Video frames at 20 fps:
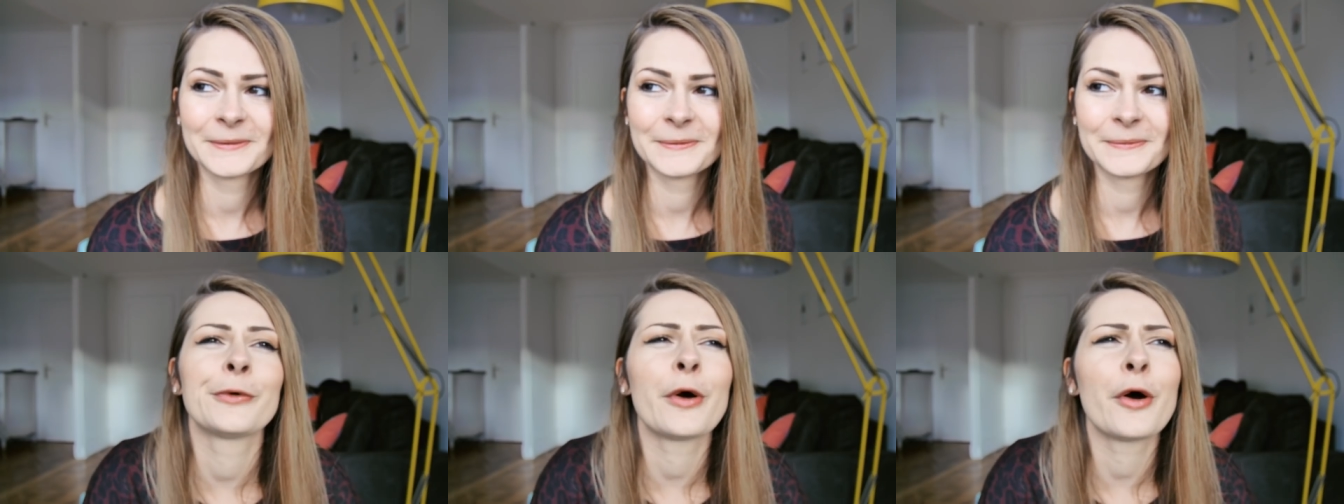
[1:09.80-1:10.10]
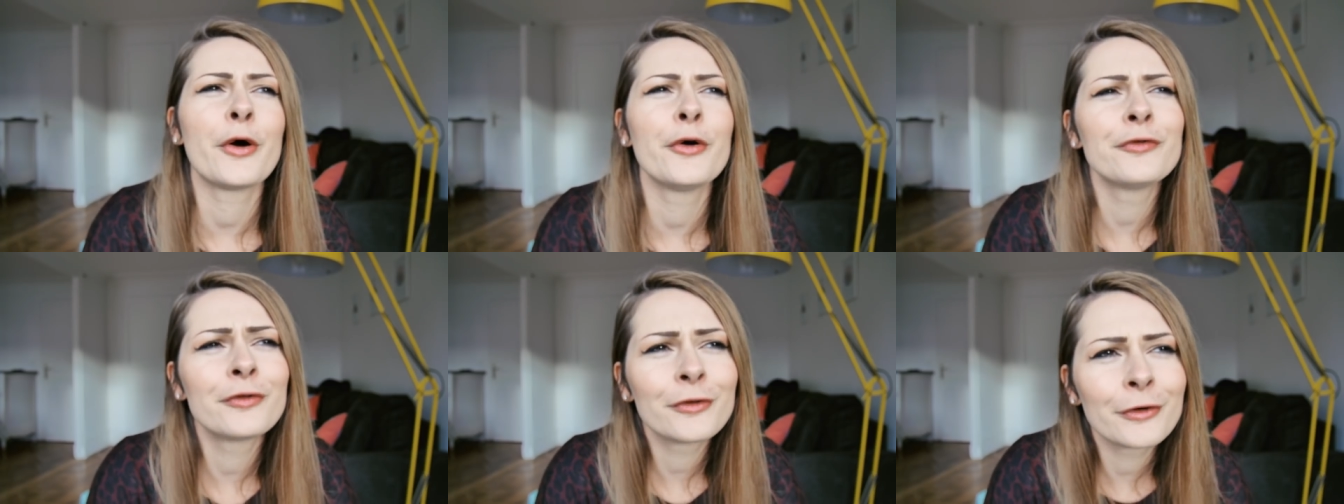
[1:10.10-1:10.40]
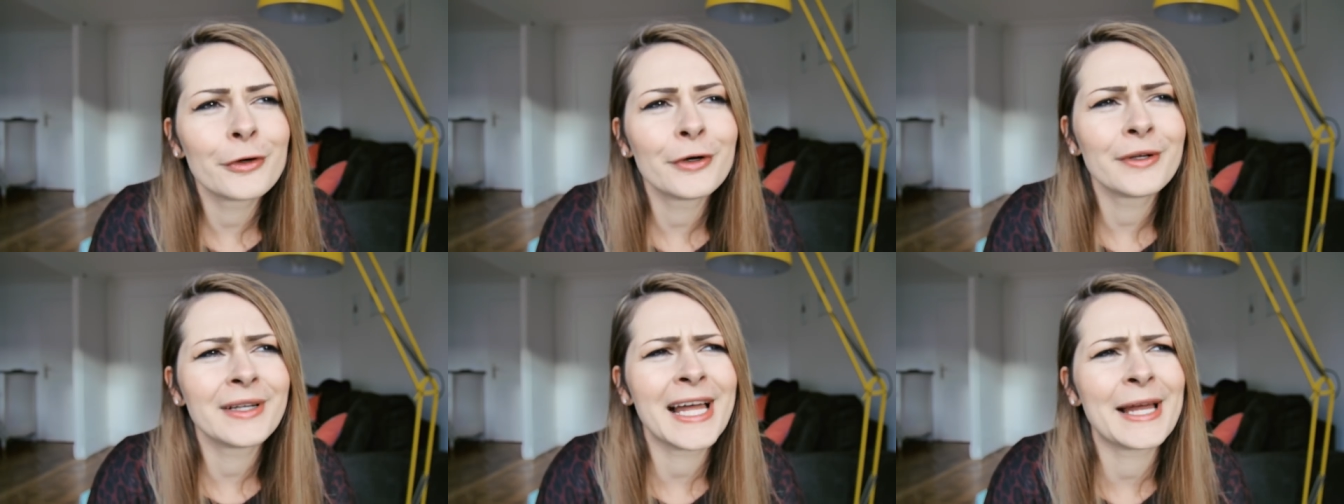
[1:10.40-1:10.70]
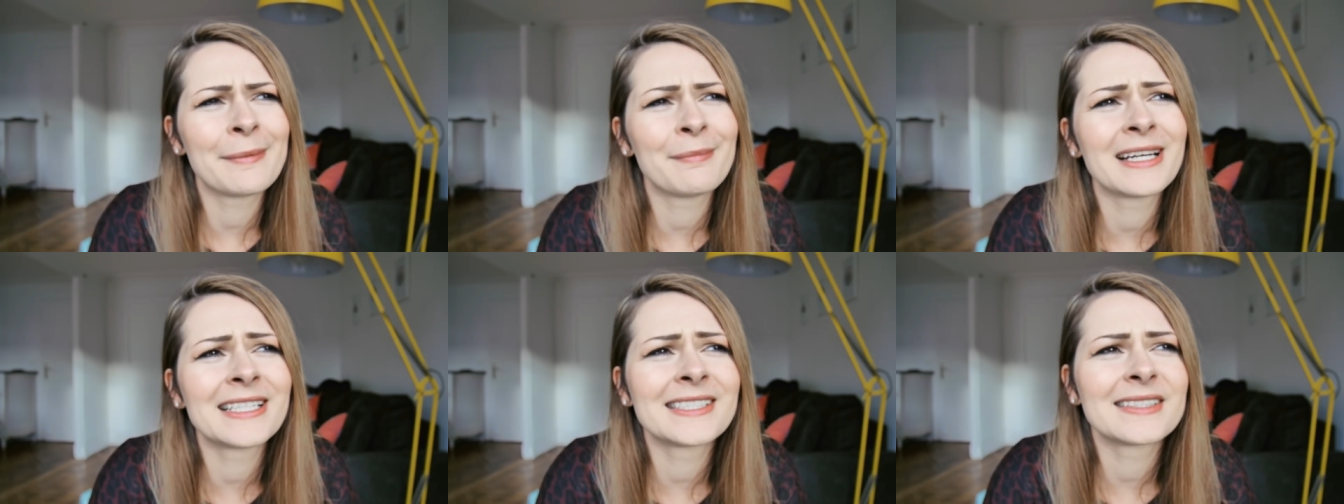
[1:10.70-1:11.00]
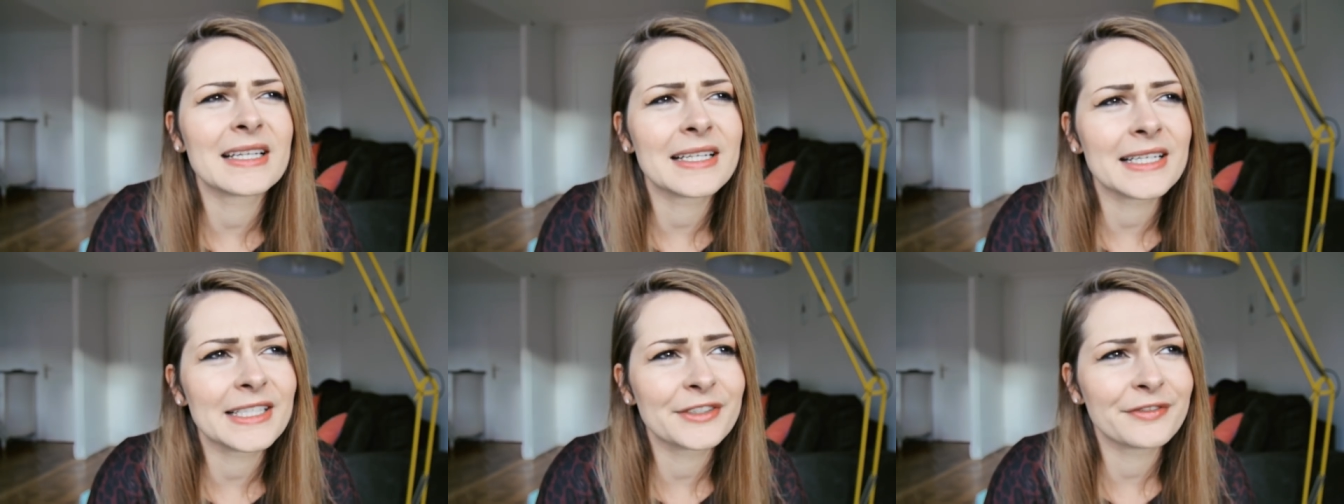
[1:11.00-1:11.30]
So overall, am I
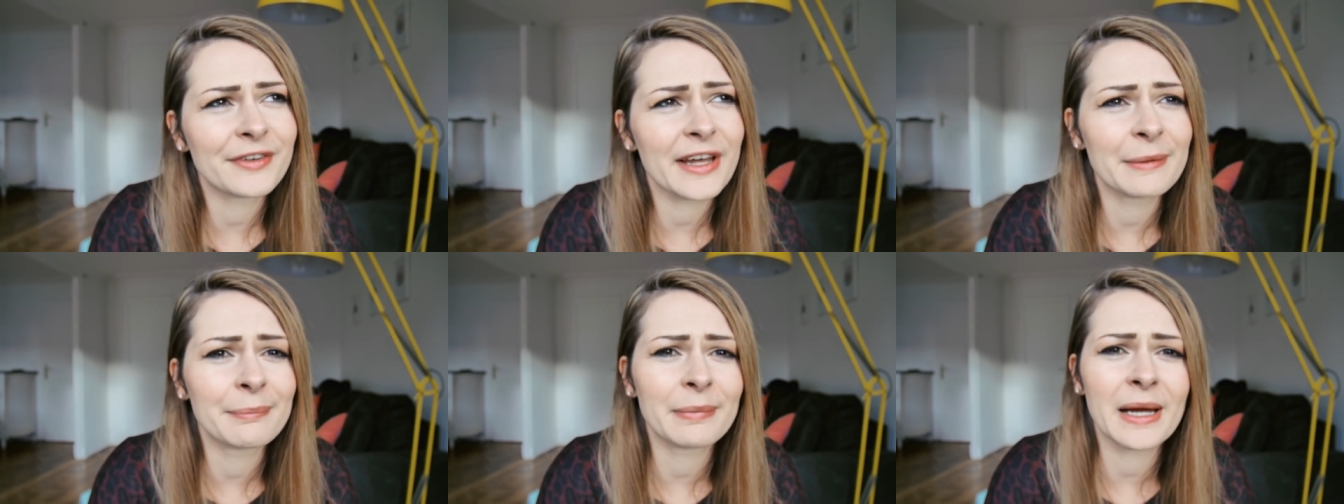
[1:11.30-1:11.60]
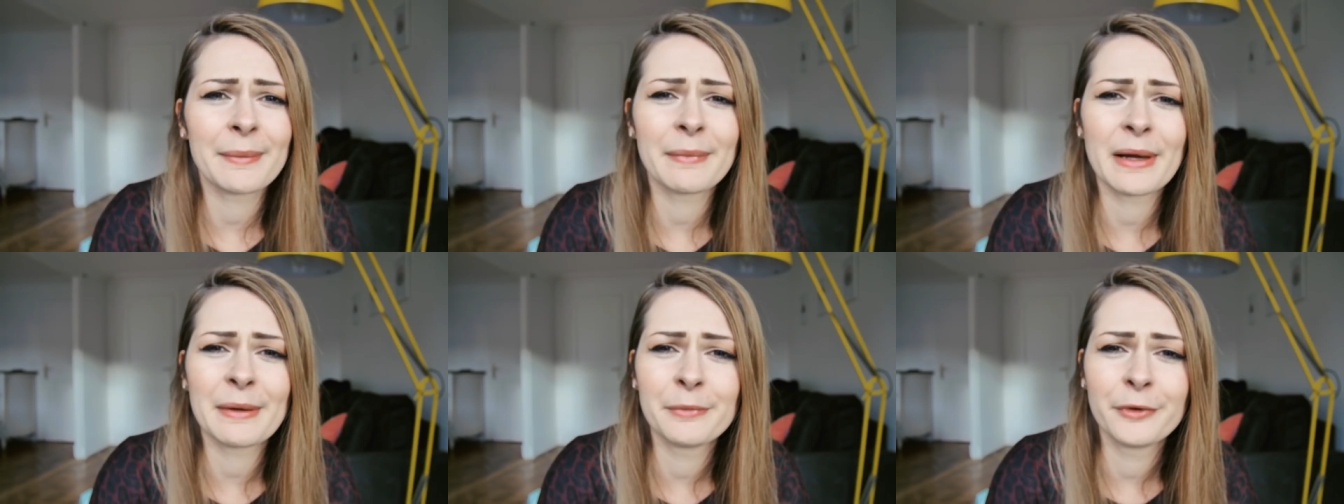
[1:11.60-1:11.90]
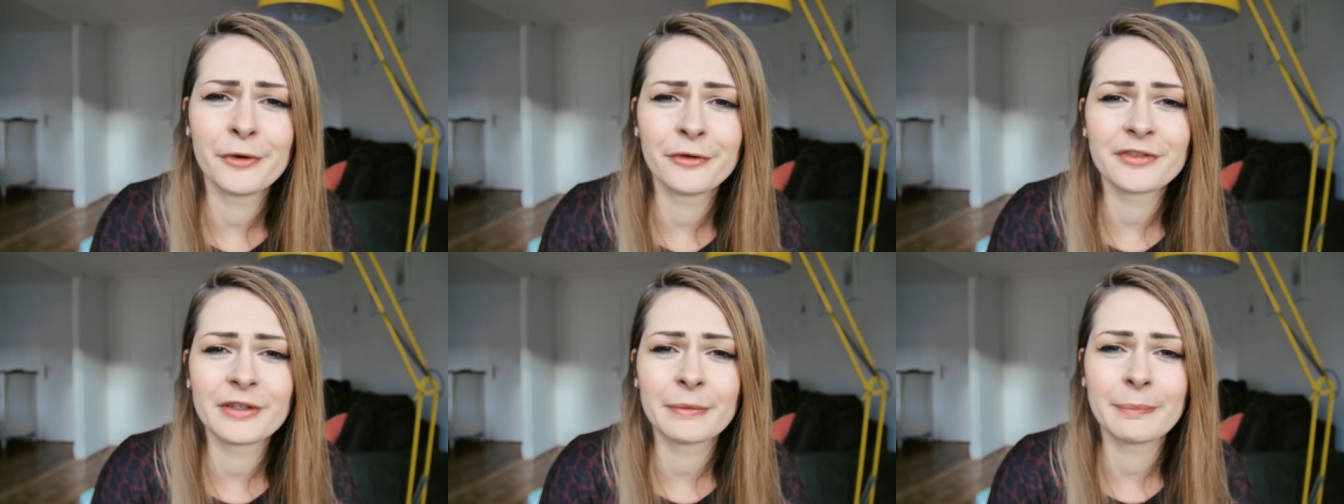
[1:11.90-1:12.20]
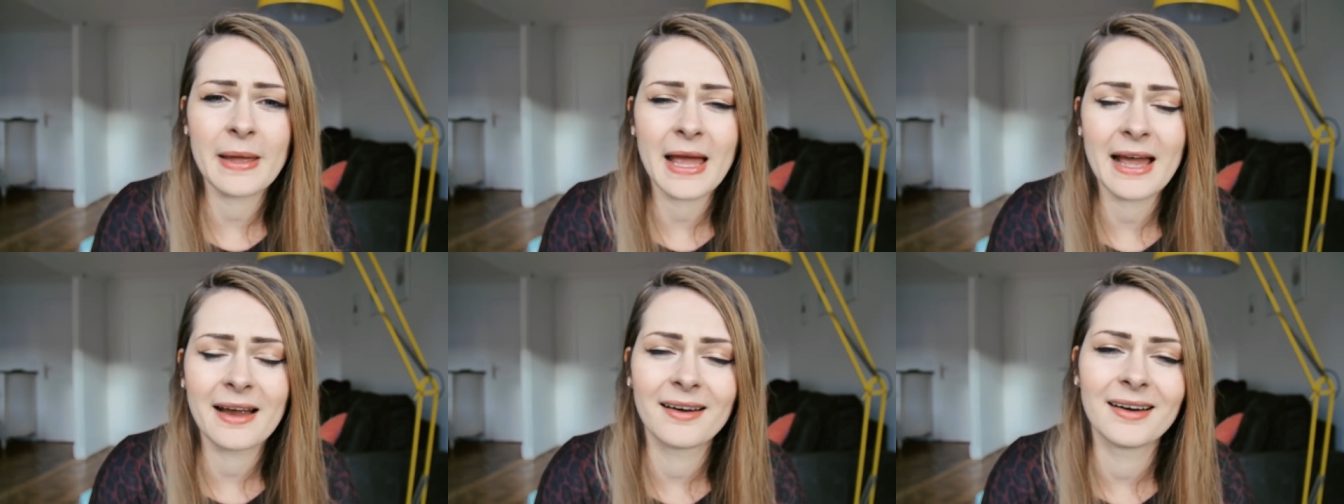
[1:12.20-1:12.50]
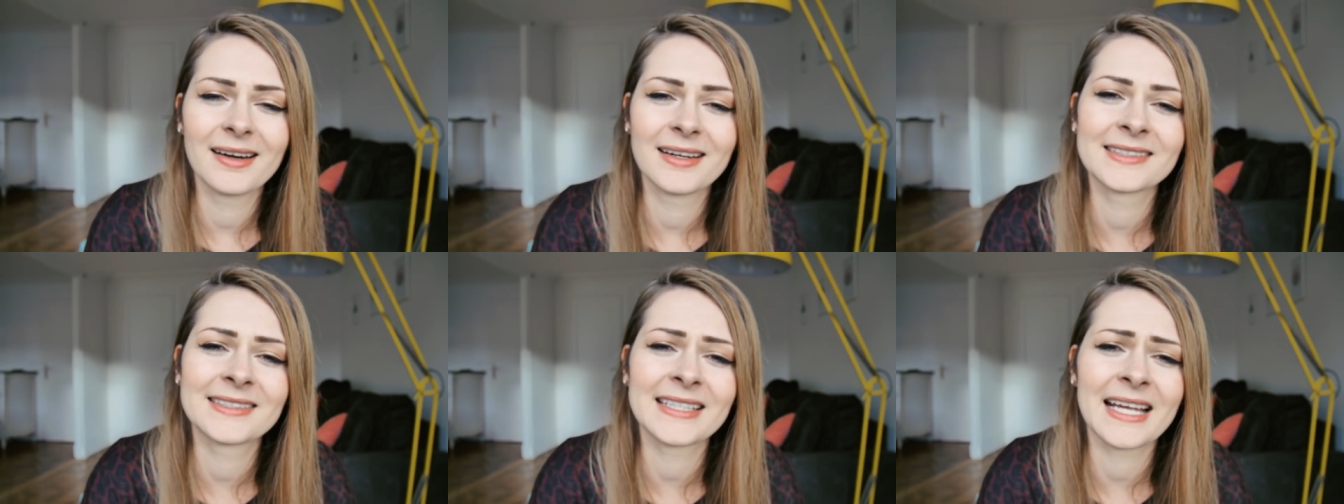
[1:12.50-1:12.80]
satisfied by my move to
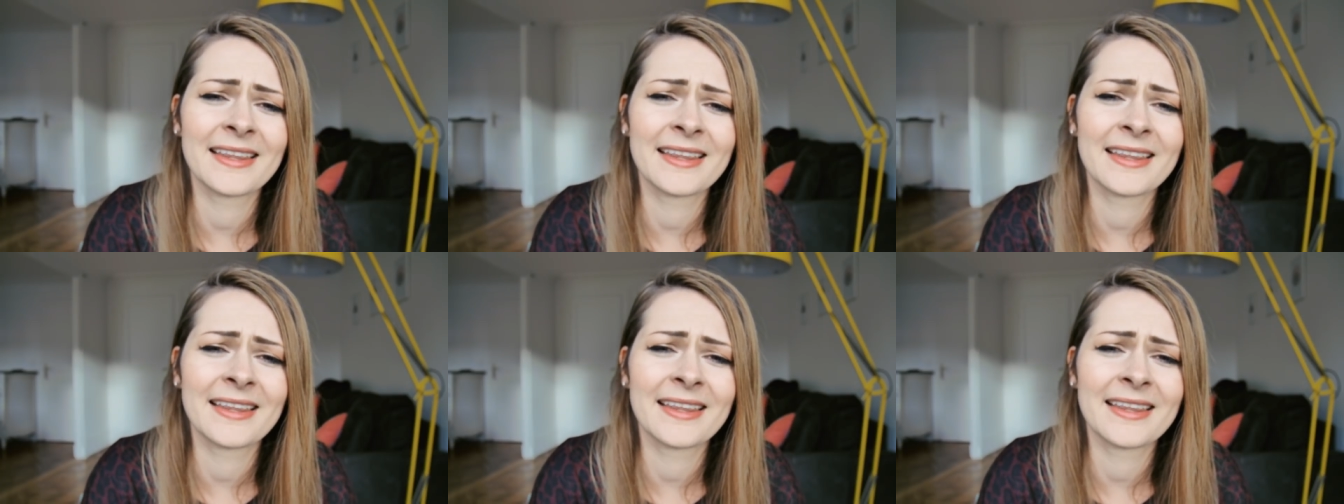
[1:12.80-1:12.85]
Paris?